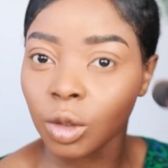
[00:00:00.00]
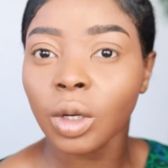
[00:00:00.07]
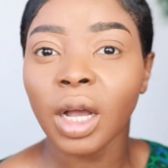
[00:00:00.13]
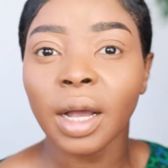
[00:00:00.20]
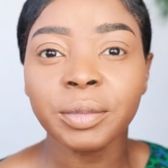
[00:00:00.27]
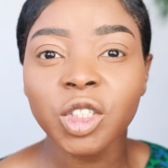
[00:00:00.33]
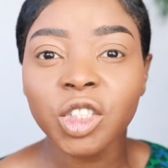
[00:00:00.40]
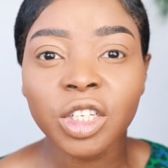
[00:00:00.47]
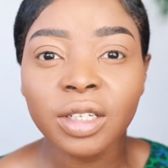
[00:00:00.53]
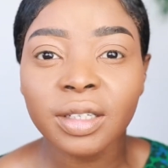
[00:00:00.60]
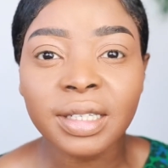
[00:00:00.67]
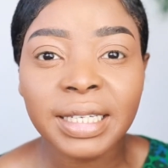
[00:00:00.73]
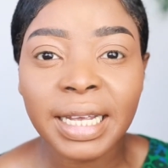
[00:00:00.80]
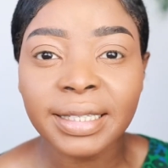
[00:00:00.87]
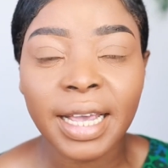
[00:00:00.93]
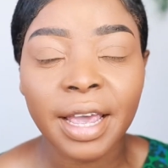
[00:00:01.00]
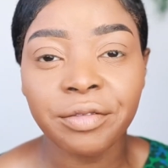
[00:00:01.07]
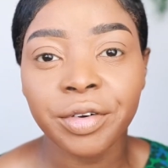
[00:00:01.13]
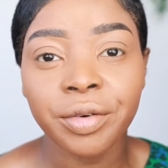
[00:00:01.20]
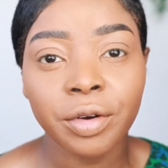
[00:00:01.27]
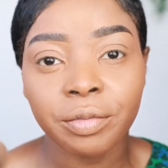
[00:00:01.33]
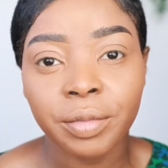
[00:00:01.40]
I'm just gonna set
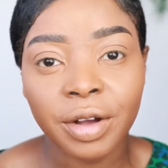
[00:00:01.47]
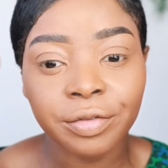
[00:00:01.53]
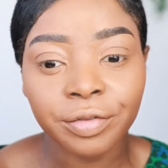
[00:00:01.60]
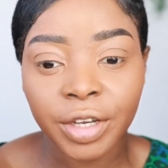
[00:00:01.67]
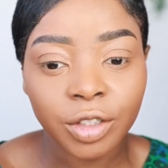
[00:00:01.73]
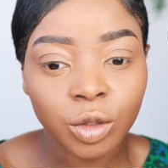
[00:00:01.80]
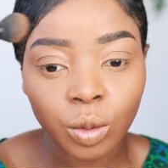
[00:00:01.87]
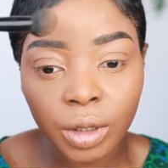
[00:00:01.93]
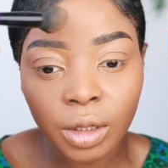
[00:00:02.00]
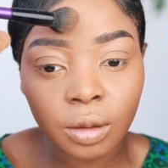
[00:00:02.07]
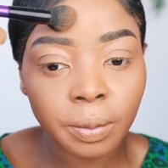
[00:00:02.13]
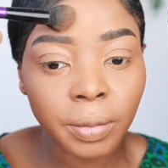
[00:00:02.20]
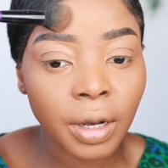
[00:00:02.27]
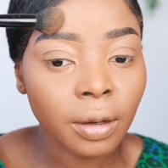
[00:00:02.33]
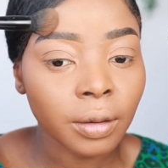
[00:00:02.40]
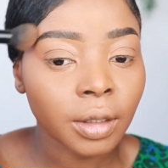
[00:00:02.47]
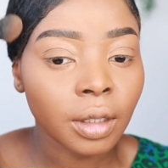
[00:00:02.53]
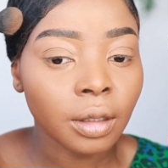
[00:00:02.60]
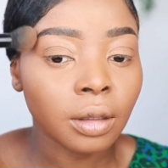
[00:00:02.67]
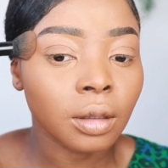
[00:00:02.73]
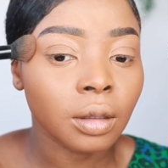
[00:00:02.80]
everywhere of my face with this powder,